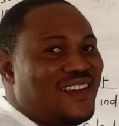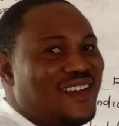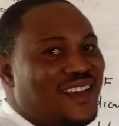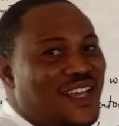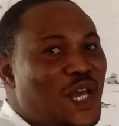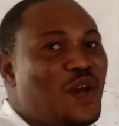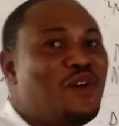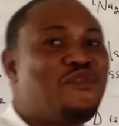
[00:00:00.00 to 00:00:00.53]

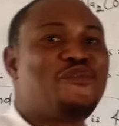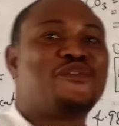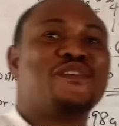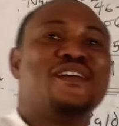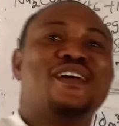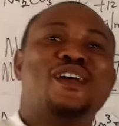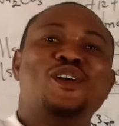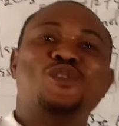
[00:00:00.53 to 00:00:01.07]
If
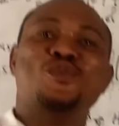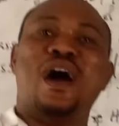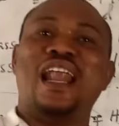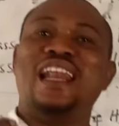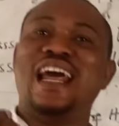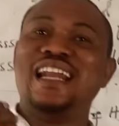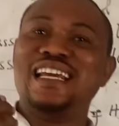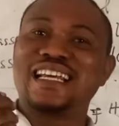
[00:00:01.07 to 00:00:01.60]
you are
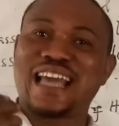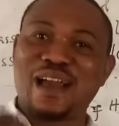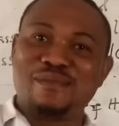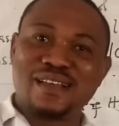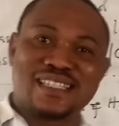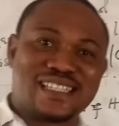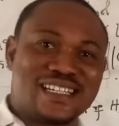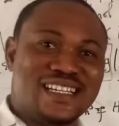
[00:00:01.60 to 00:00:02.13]
learning
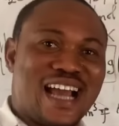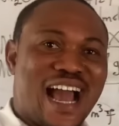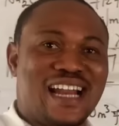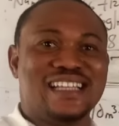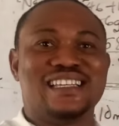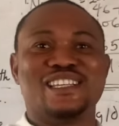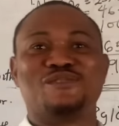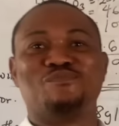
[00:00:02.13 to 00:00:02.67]
chemistry and
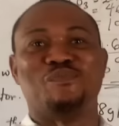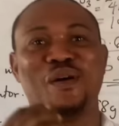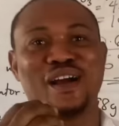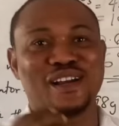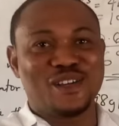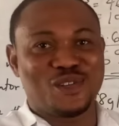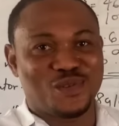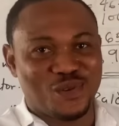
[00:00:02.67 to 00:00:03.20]
it is
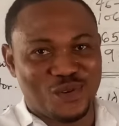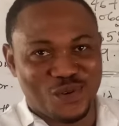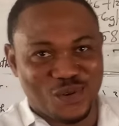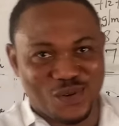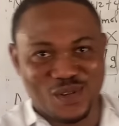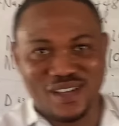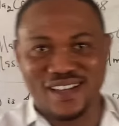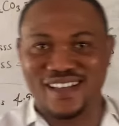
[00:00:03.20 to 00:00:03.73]
boring to
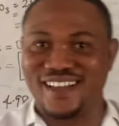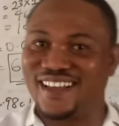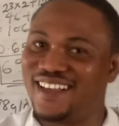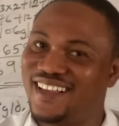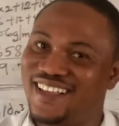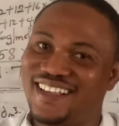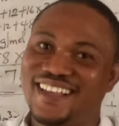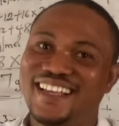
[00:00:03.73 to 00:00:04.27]
you,
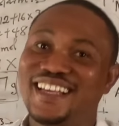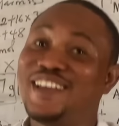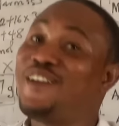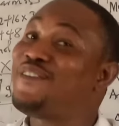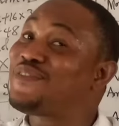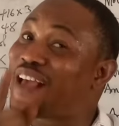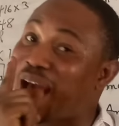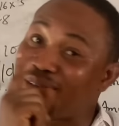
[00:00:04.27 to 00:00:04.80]

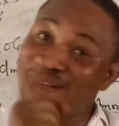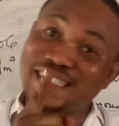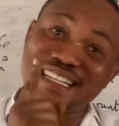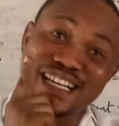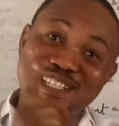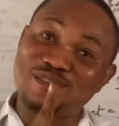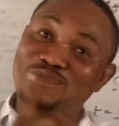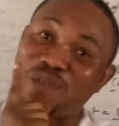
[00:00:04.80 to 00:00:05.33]
if chemistry
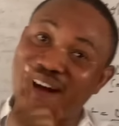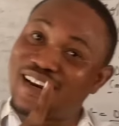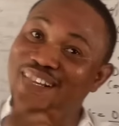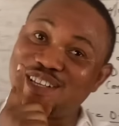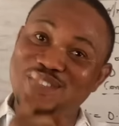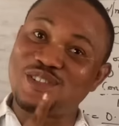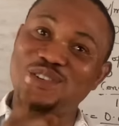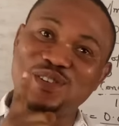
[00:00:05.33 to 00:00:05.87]
is
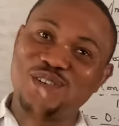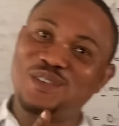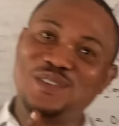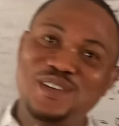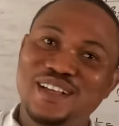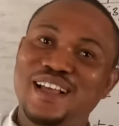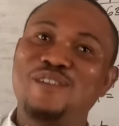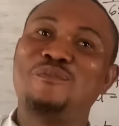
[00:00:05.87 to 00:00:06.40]
boring to
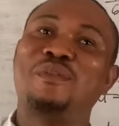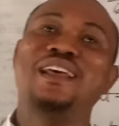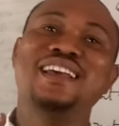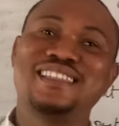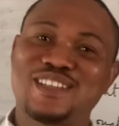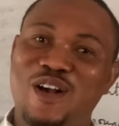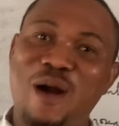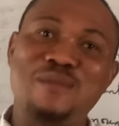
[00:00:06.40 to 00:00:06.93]
you,
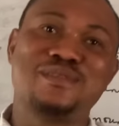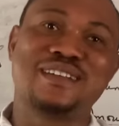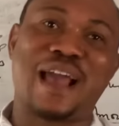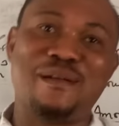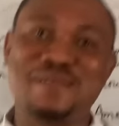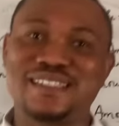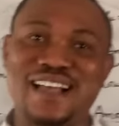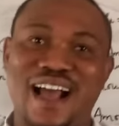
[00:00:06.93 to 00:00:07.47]
please come to
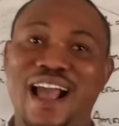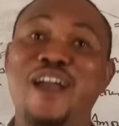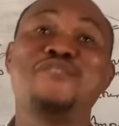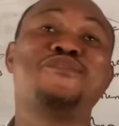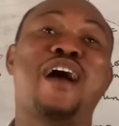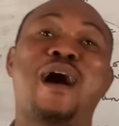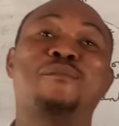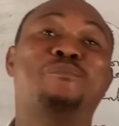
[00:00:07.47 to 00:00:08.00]
chemistry. If
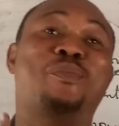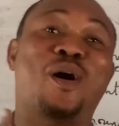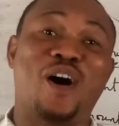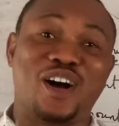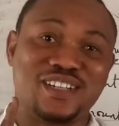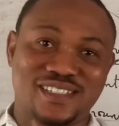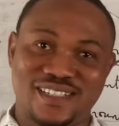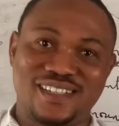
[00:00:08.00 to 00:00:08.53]
you are
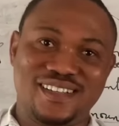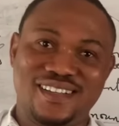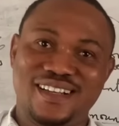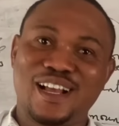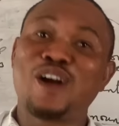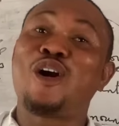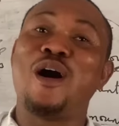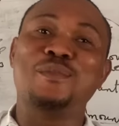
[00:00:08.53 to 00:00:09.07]
bored,
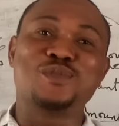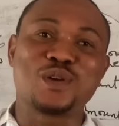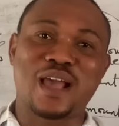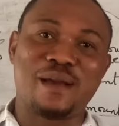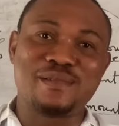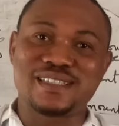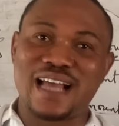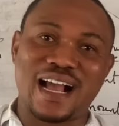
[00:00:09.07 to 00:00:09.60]
come to
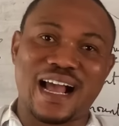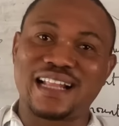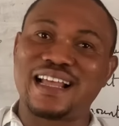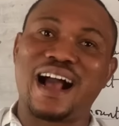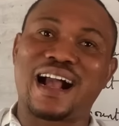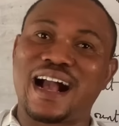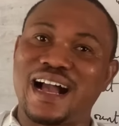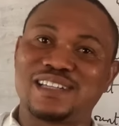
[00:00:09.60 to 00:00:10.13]
chemistry
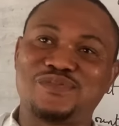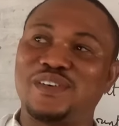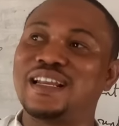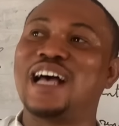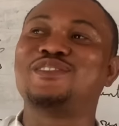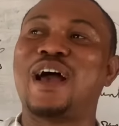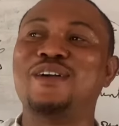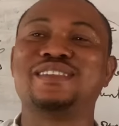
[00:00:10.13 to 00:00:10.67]
hangout and catch fun.
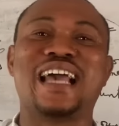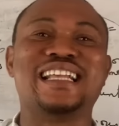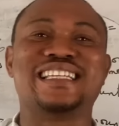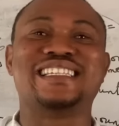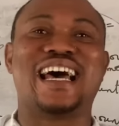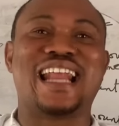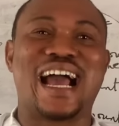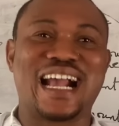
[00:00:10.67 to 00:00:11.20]
That's why we say it
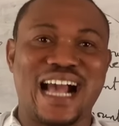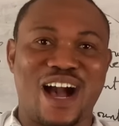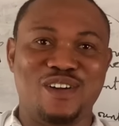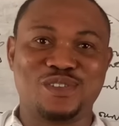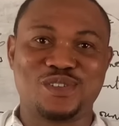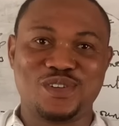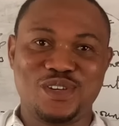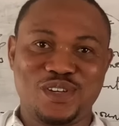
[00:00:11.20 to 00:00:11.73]
is an
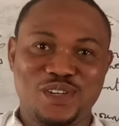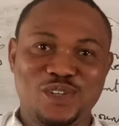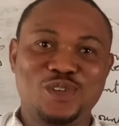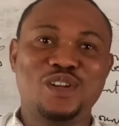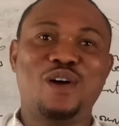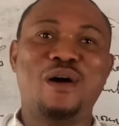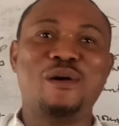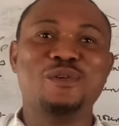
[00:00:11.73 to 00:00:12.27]
hangout. You
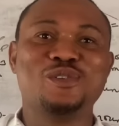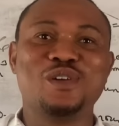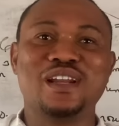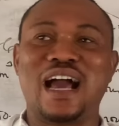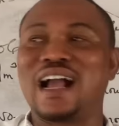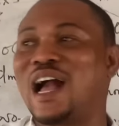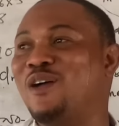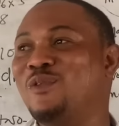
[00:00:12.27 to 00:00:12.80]
know what we do in
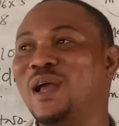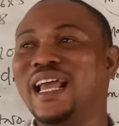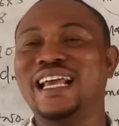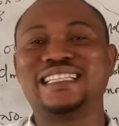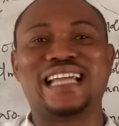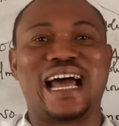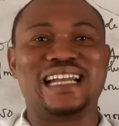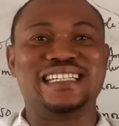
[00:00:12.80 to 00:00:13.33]
hangout? We
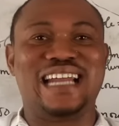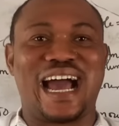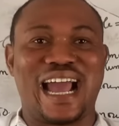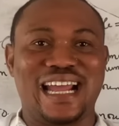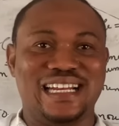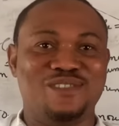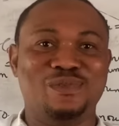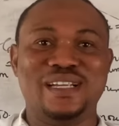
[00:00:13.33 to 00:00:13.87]
eat and
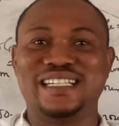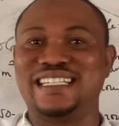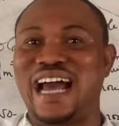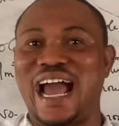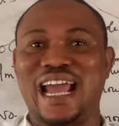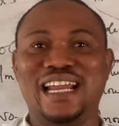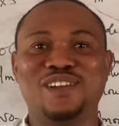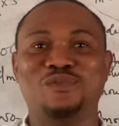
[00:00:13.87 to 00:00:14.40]
dine. We
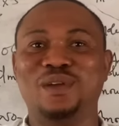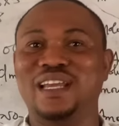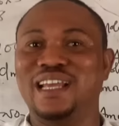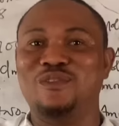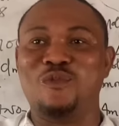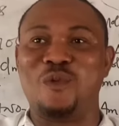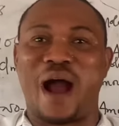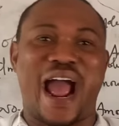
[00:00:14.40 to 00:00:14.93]
dine,
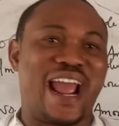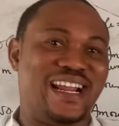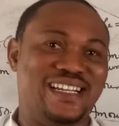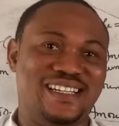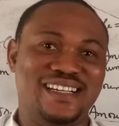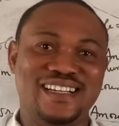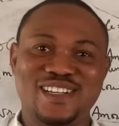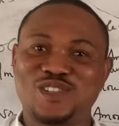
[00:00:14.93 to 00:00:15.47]
we
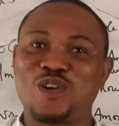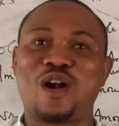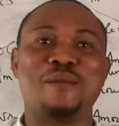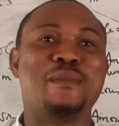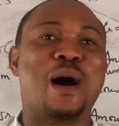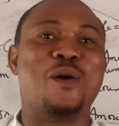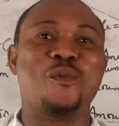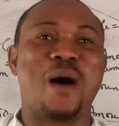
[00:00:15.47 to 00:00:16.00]
wine. So come
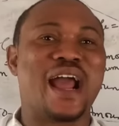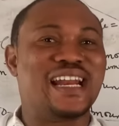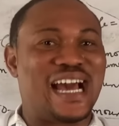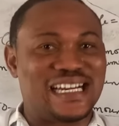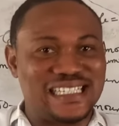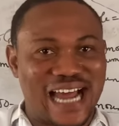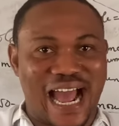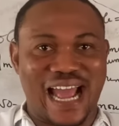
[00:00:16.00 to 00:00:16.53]
and wine
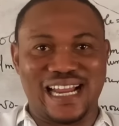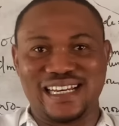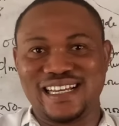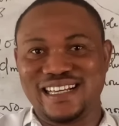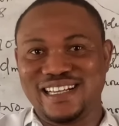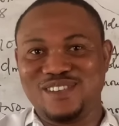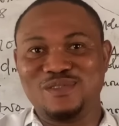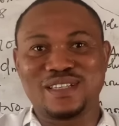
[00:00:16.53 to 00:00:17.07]
and dine
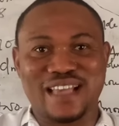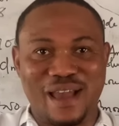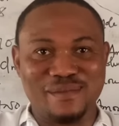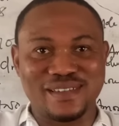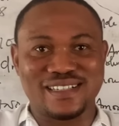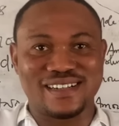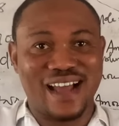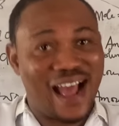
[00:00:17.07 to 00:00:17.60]
with
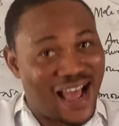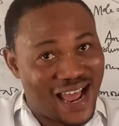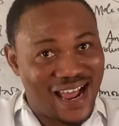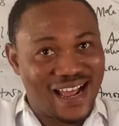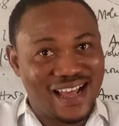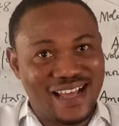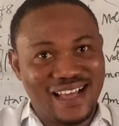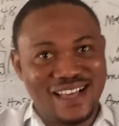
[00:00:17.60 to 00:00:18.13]
chemistry.
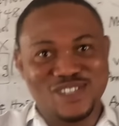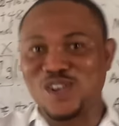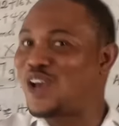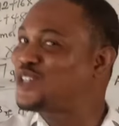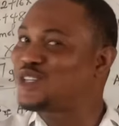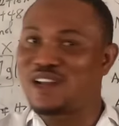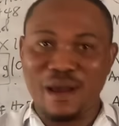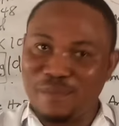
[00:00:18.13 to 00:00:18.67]
So
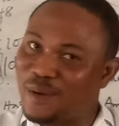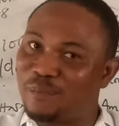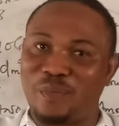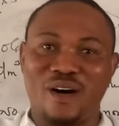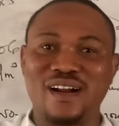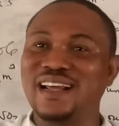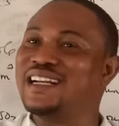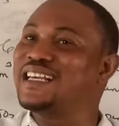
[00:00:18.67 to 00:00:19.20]
it should not be
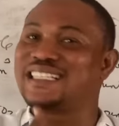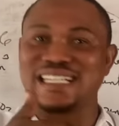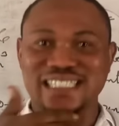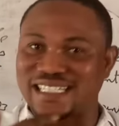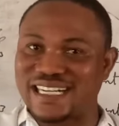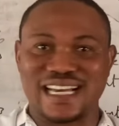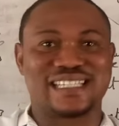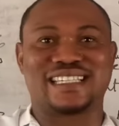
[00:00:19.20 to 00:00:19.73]
boring. It's
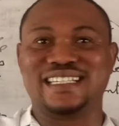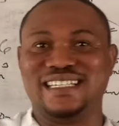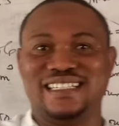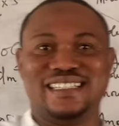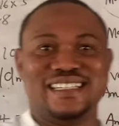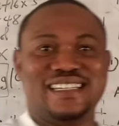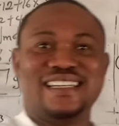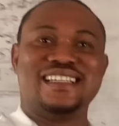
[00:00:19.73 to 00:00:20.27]

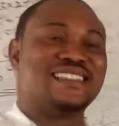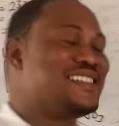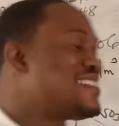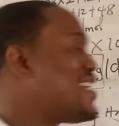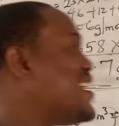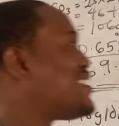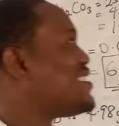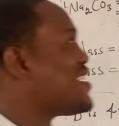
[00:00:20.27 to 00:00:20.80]
interesting. It's
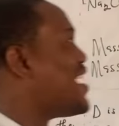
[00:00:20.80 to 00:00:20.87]
interesting,